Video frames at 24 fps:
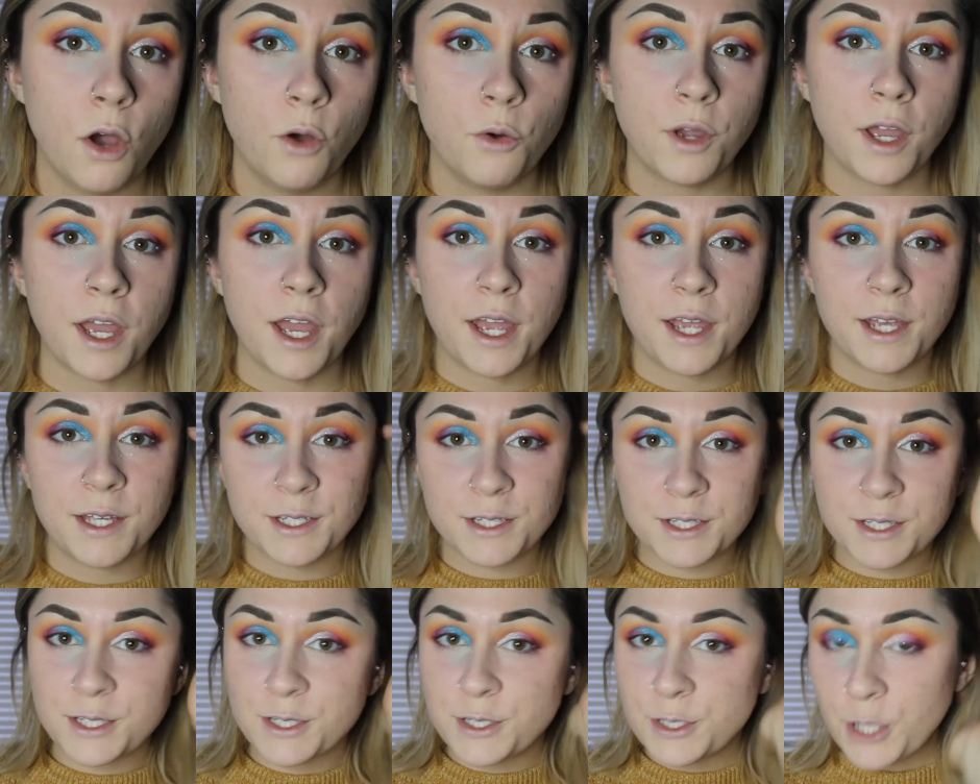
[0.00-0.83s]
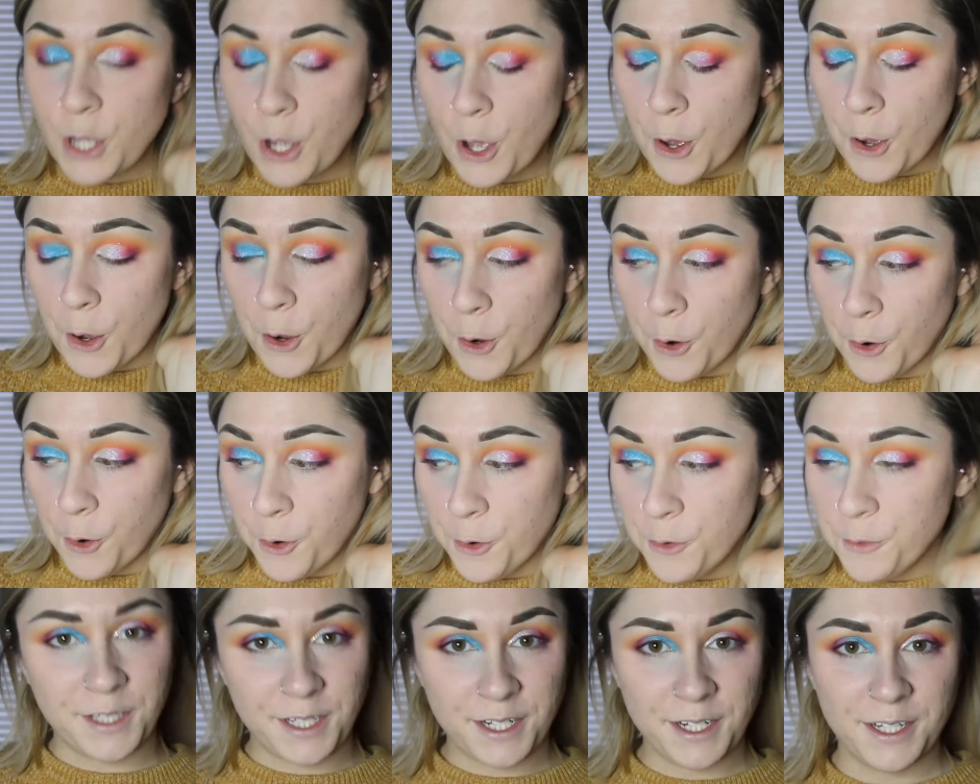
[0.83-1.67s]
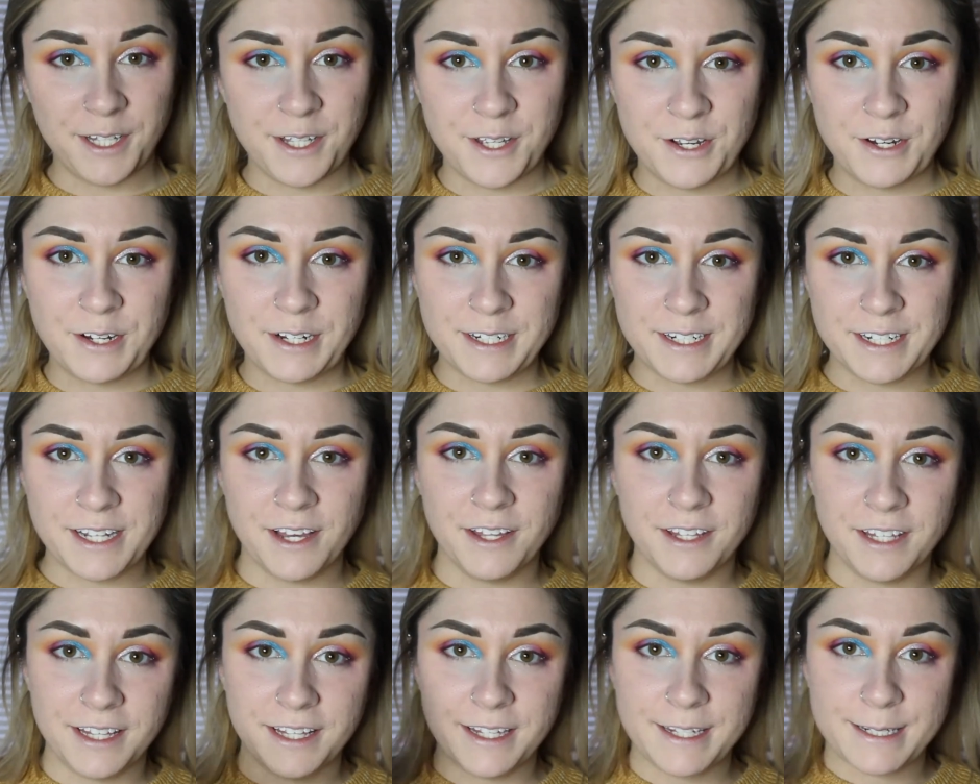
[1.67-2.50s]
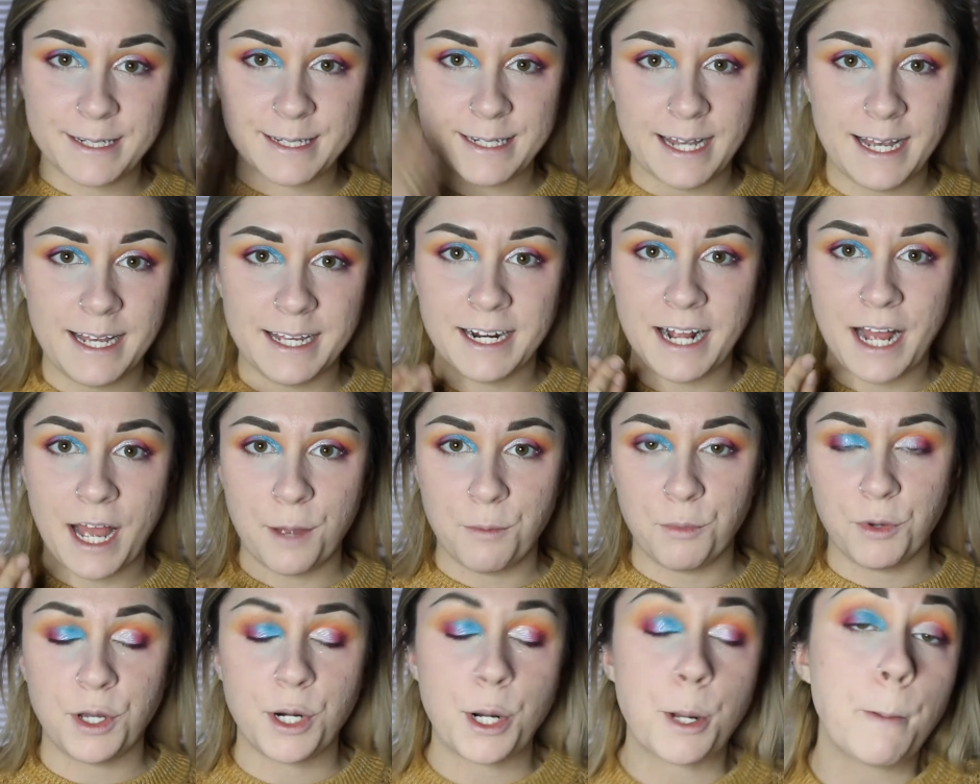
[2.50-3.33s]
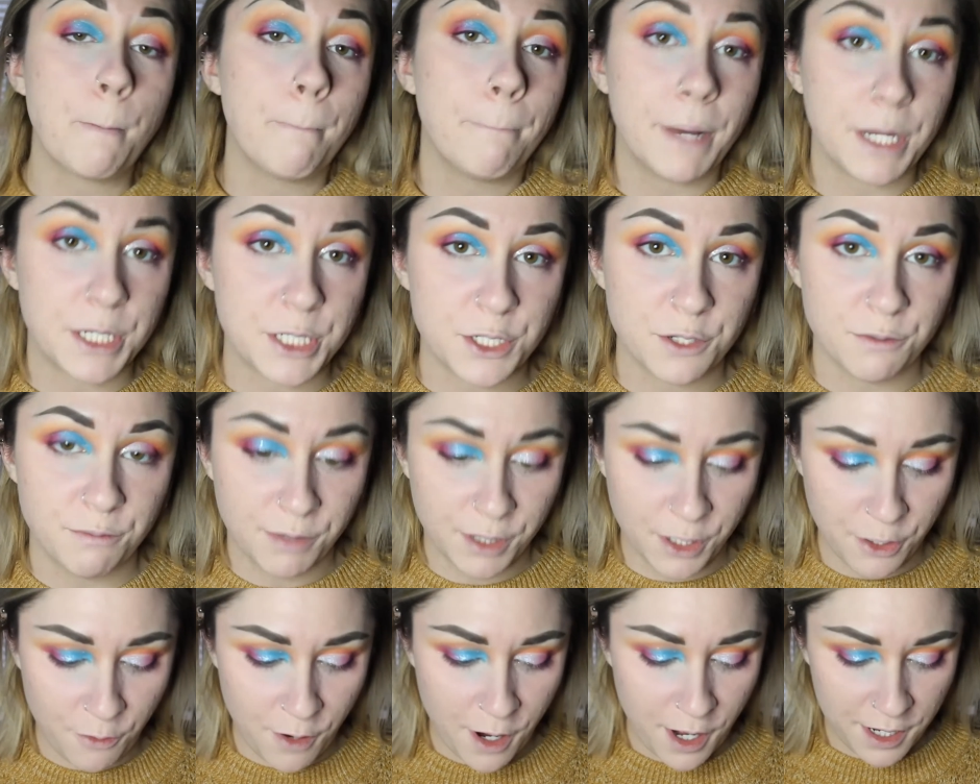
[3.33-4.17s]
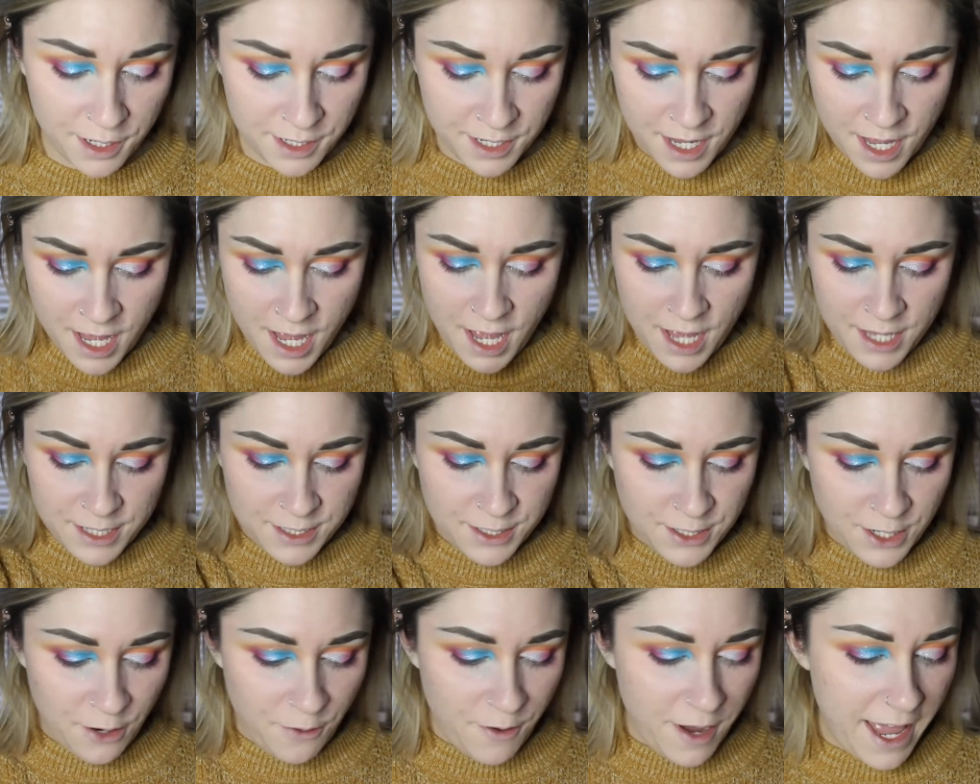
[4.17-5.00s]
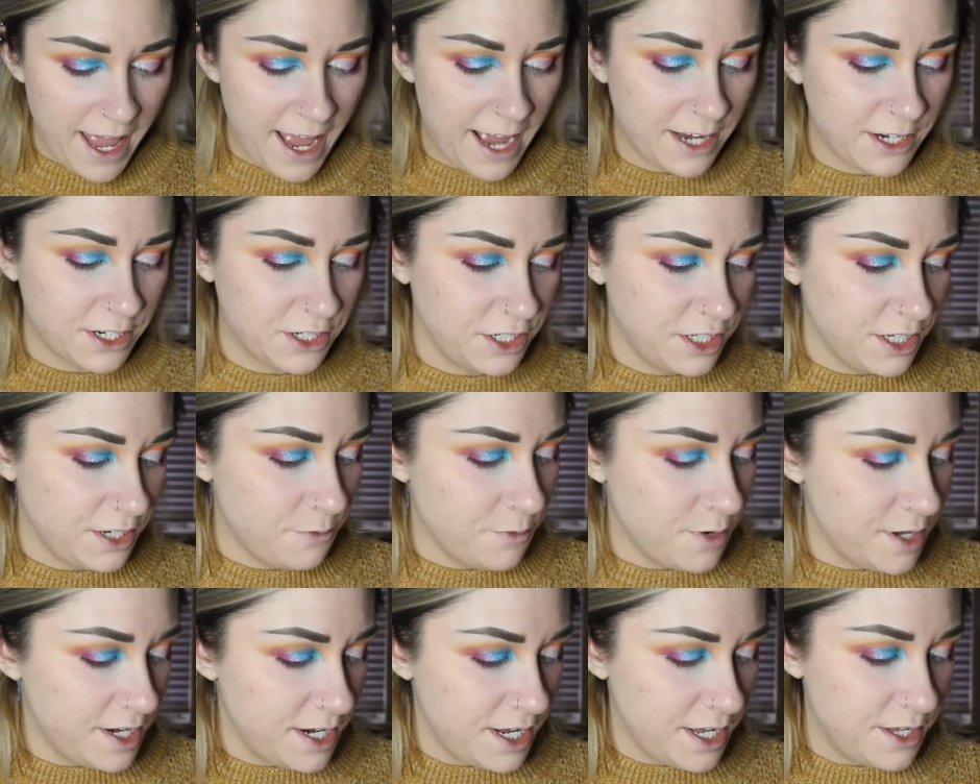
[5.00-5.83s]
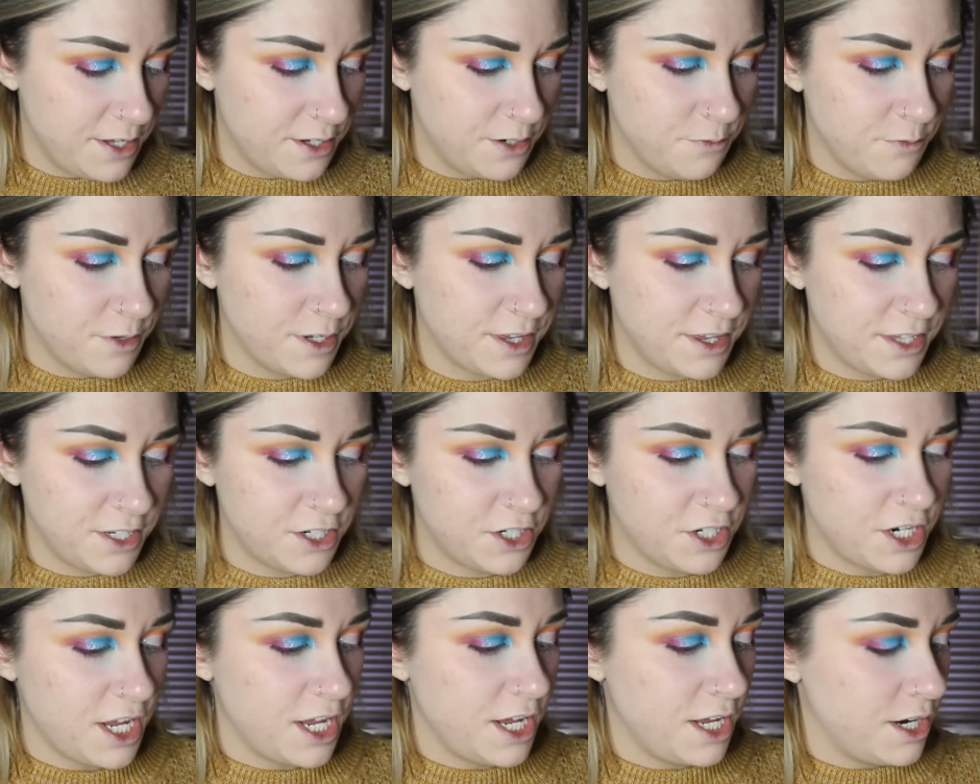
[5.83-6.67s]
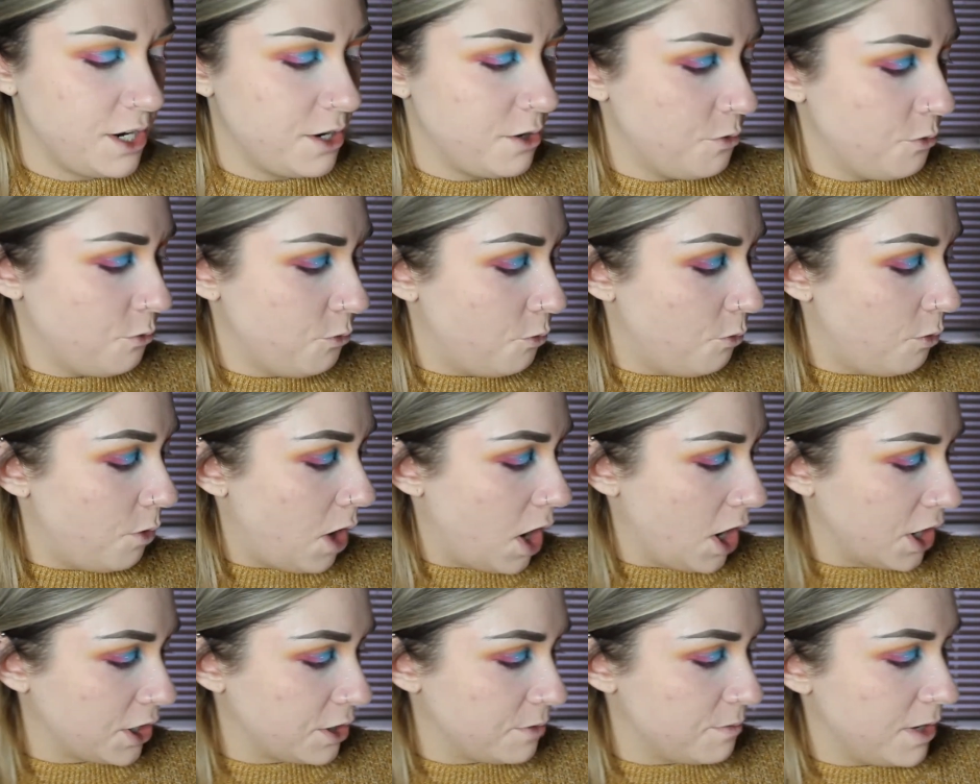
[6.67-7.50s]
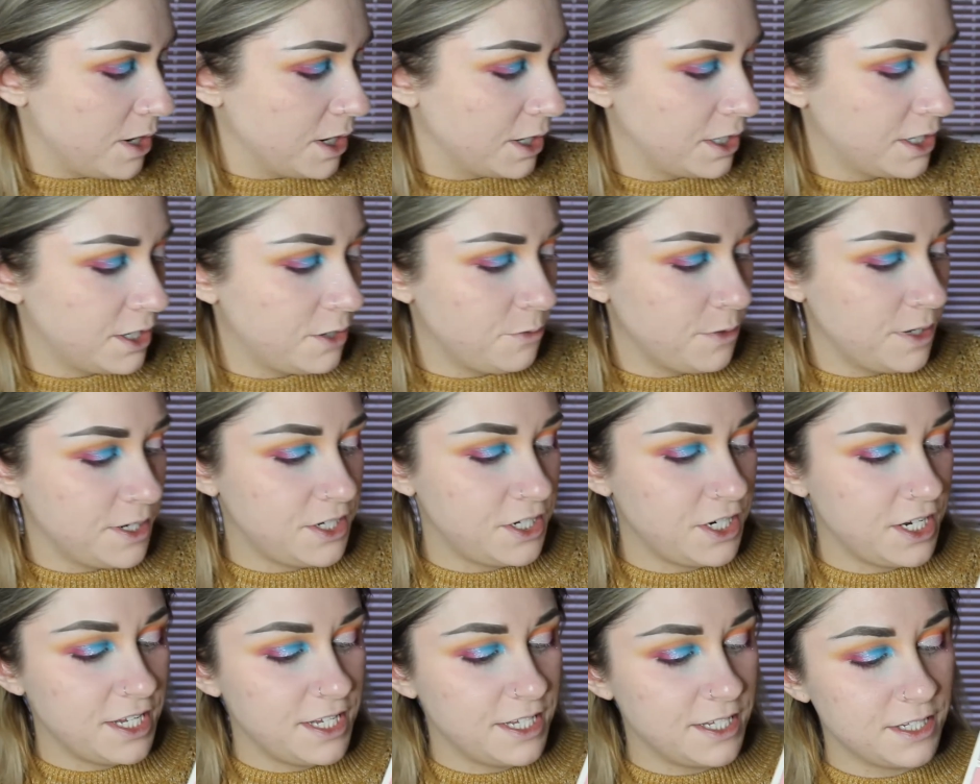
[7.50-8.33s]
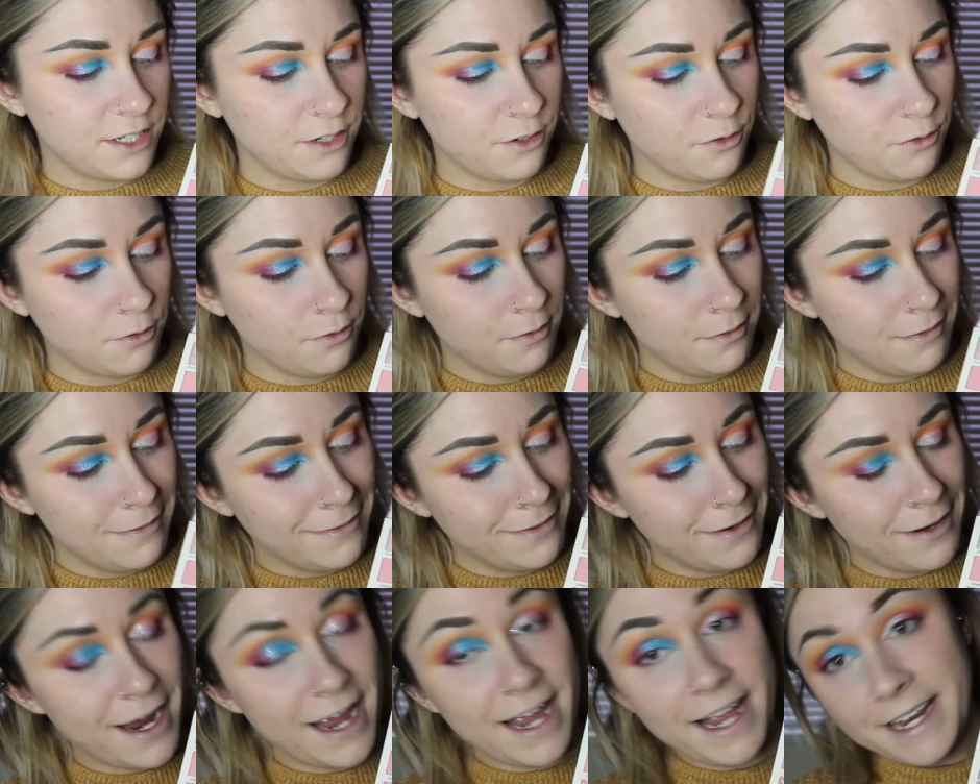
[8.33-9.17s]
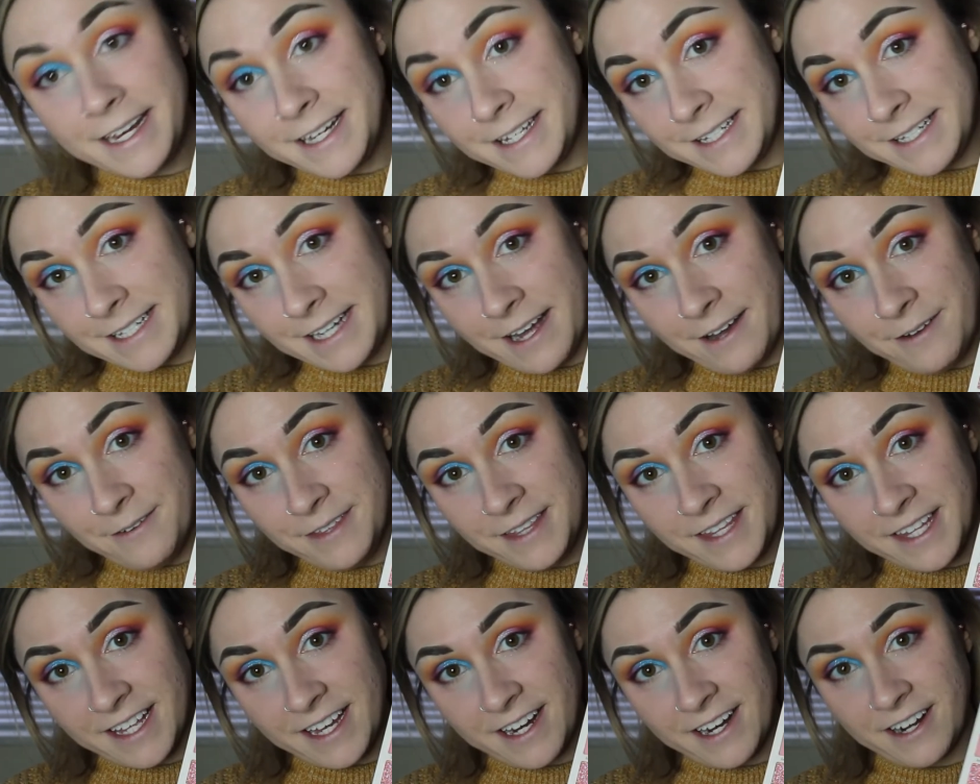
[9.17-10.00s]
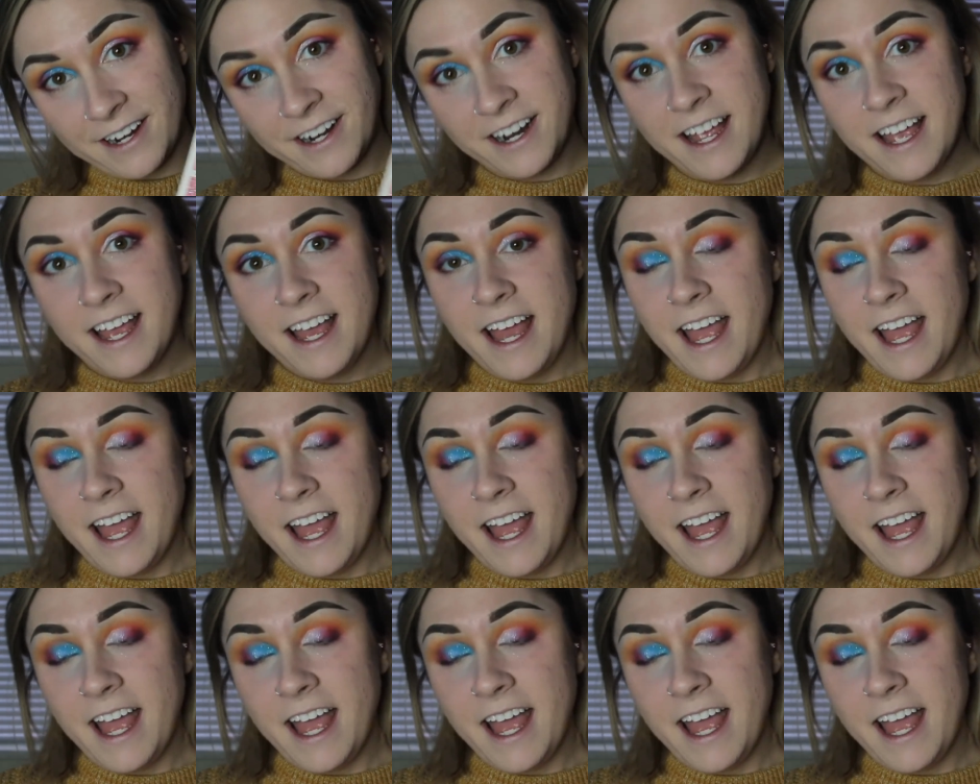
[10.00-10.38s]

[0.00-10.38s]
Okay, so clearly you can tell that this side I put a bunch of blue on. So I actually went in with the shade Watermark, which is right down there.